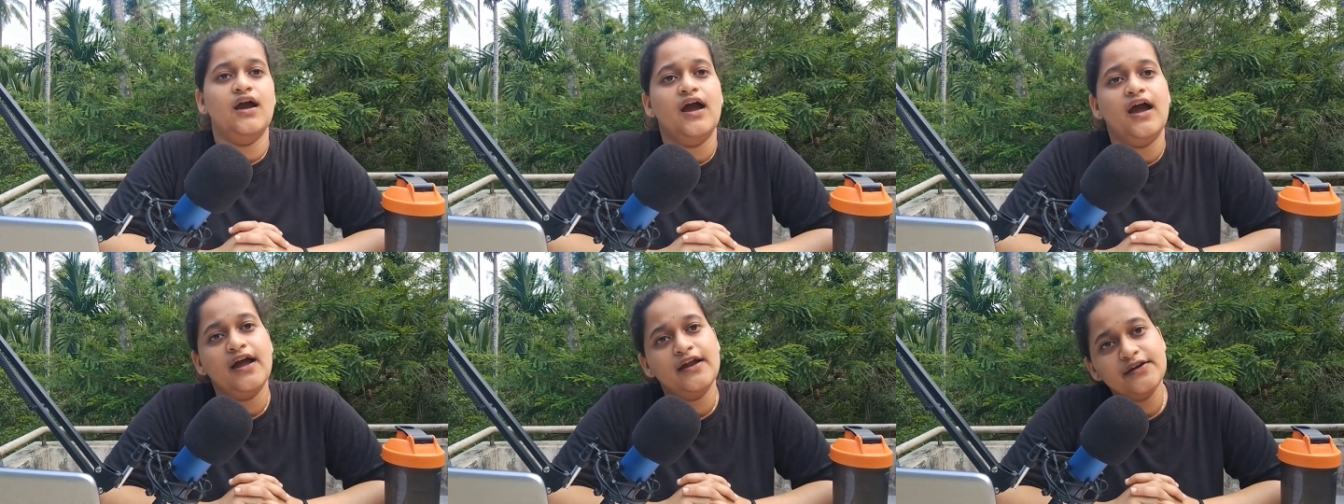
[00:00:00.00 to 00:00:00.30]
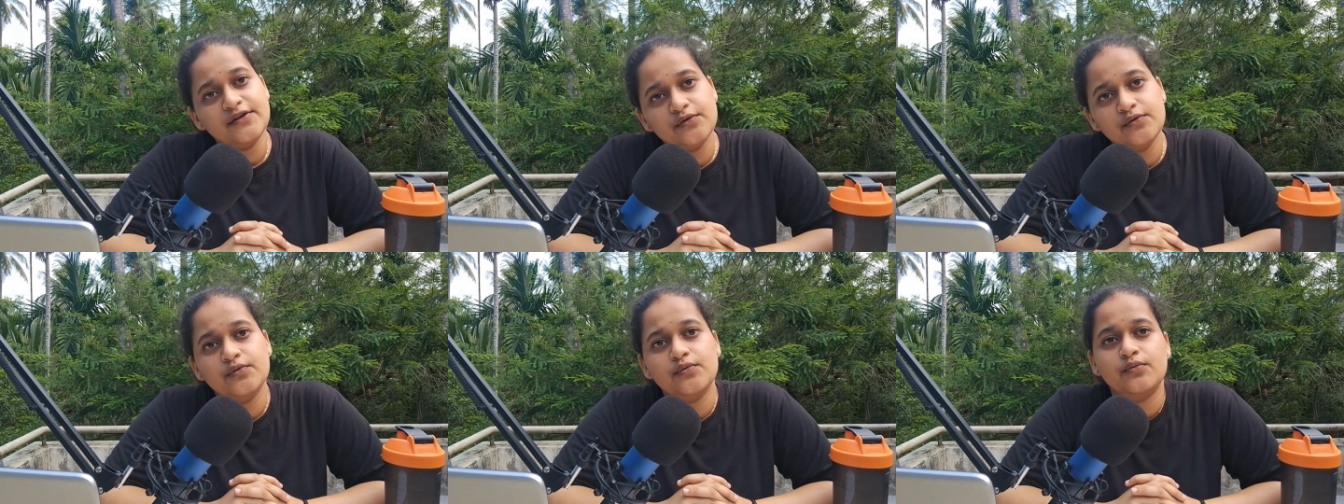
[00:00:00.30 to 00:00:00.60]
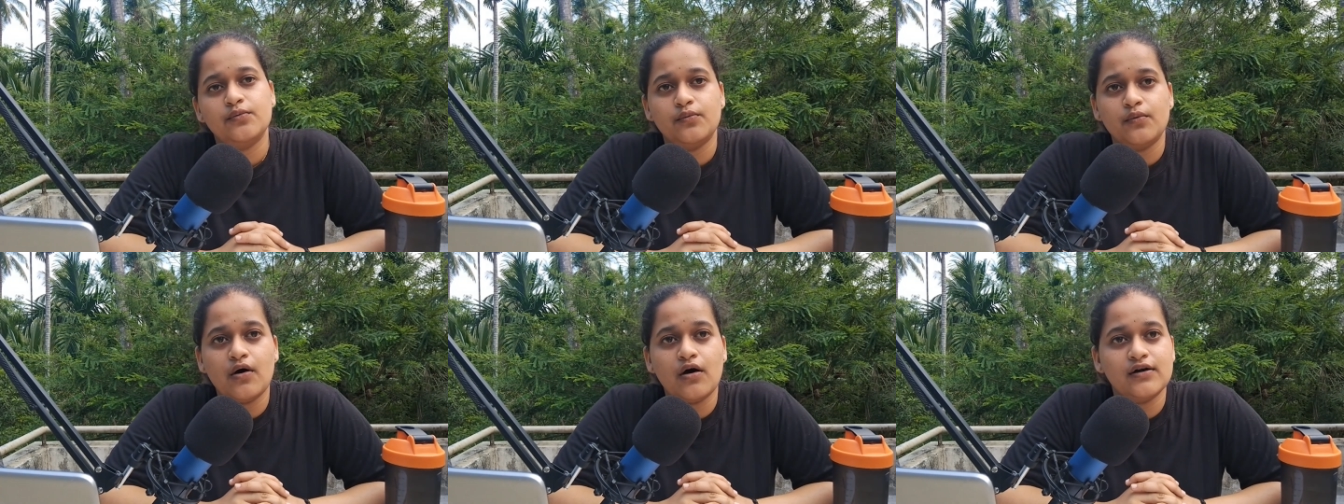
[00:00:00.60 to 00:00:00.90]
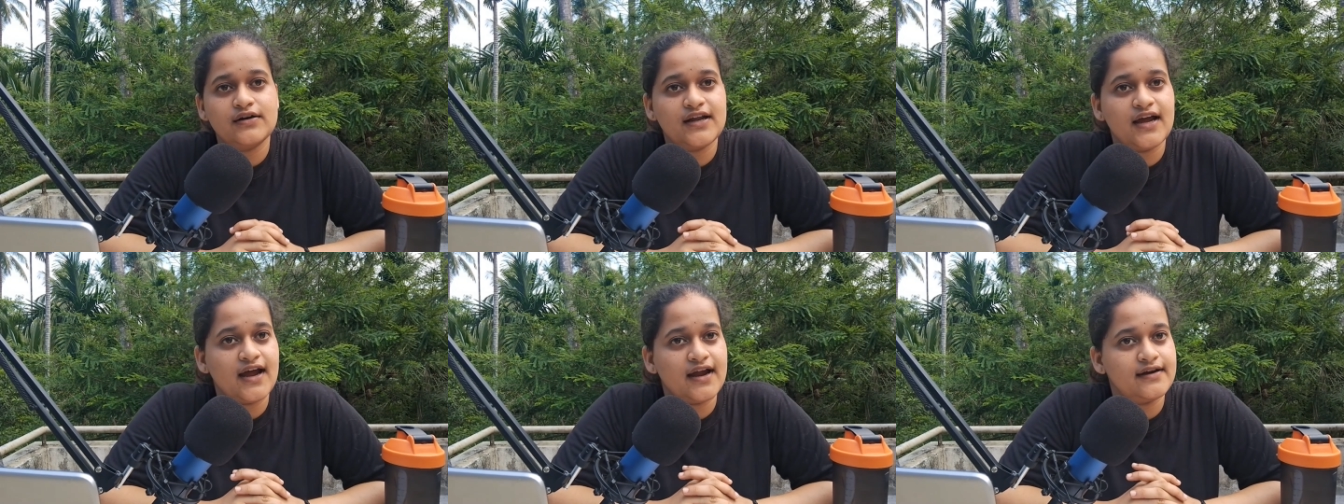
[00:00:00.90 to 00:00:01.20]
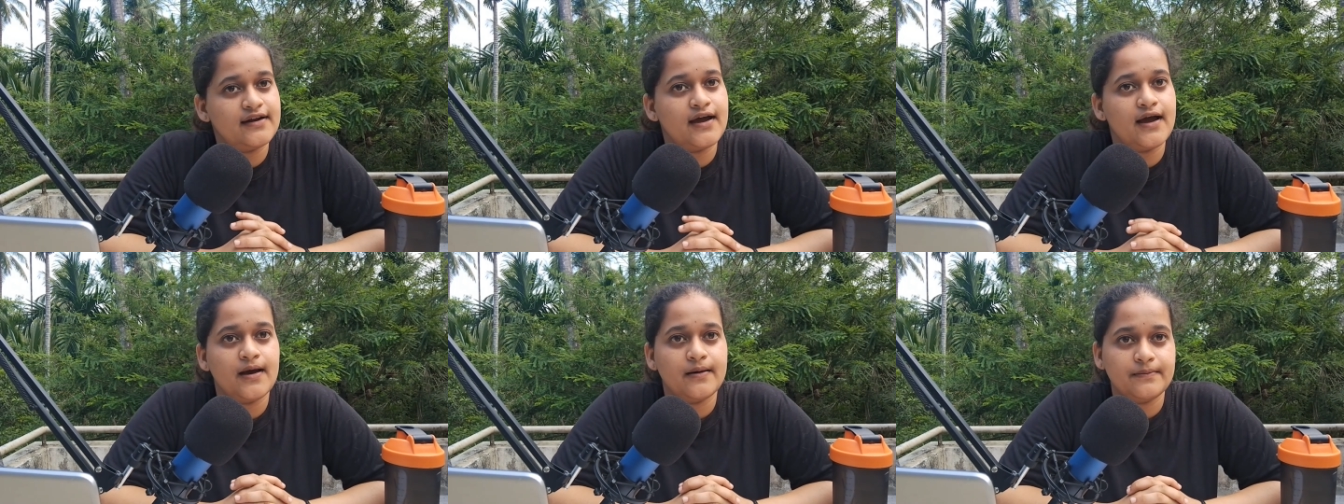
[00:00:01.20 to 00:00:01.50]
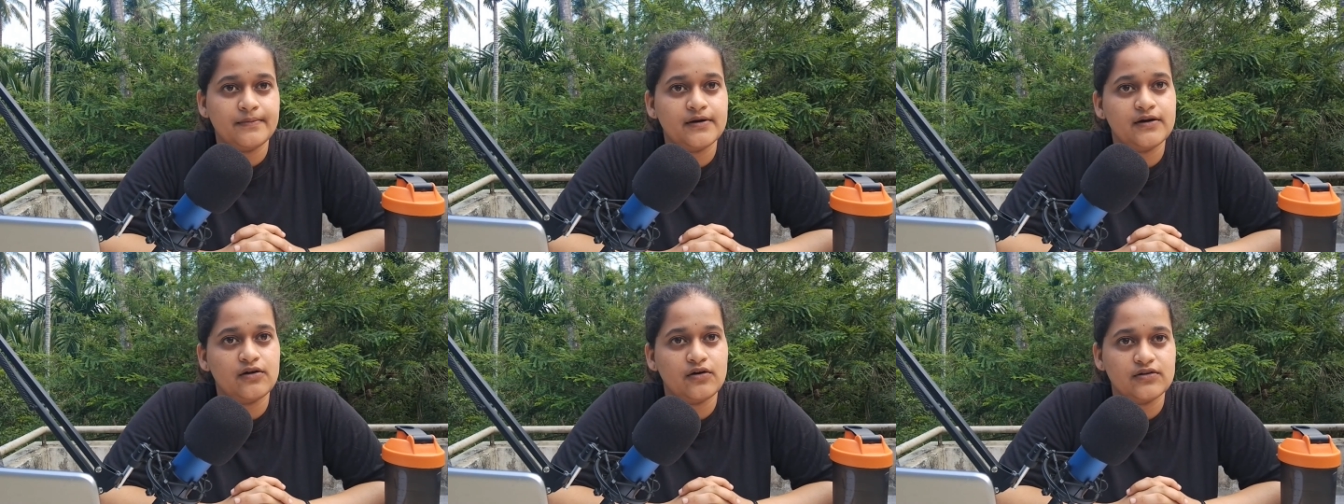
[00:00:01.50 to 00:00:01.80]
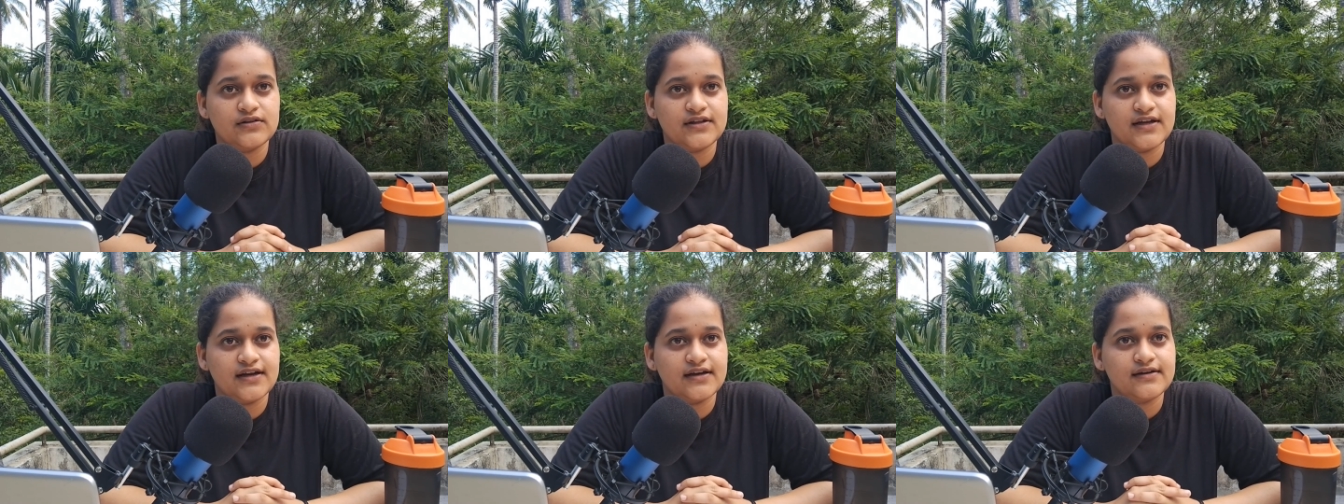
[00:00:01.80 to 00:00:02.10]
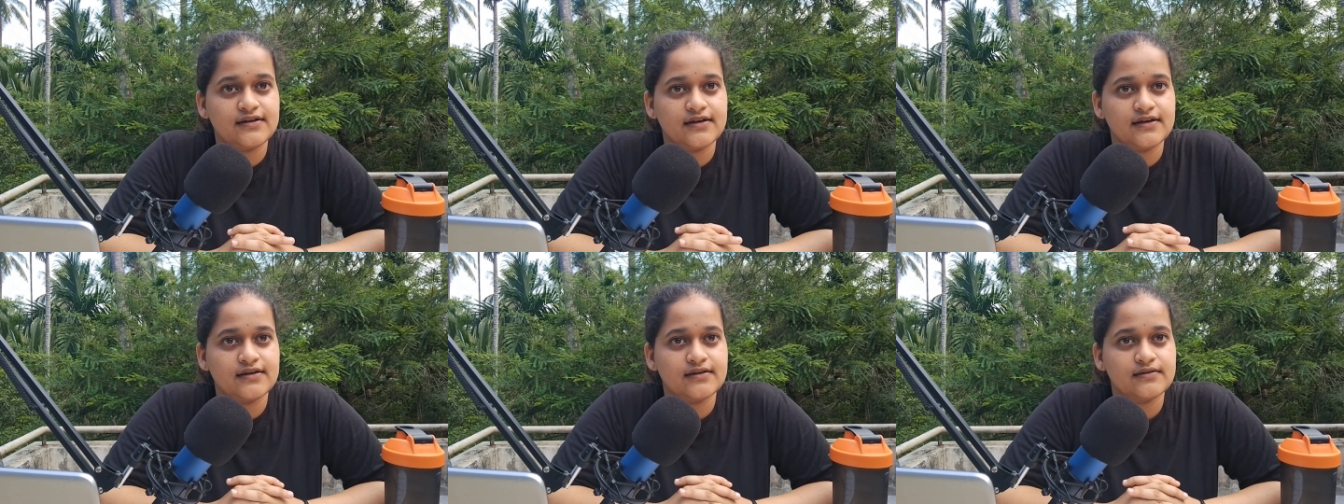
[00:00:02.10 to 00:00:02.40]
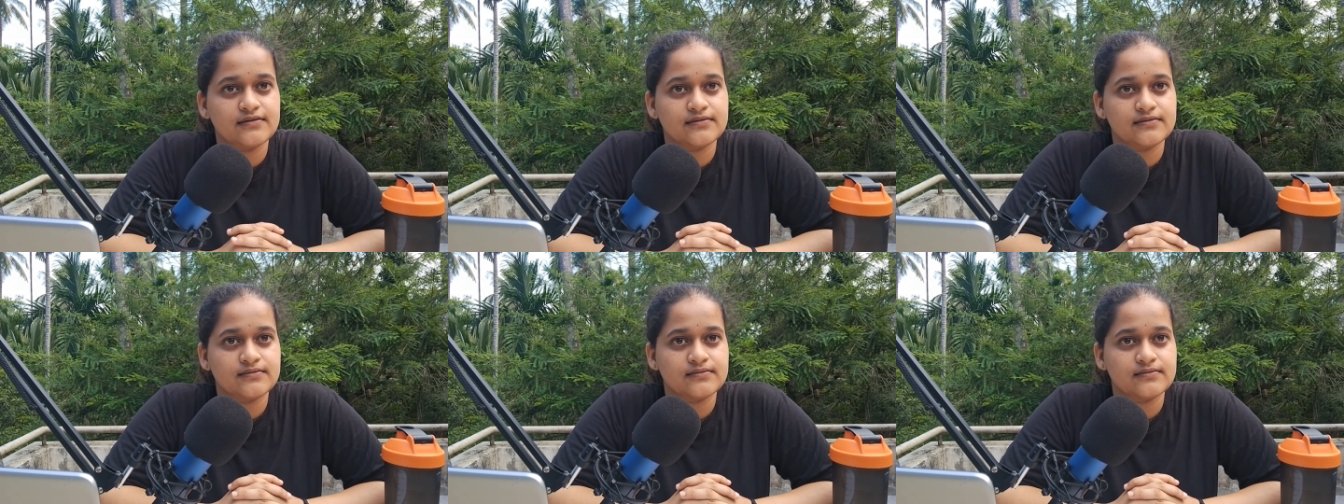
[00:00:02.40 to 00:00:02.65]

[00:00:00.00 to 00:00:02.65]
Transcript: And you know what had happened on that day.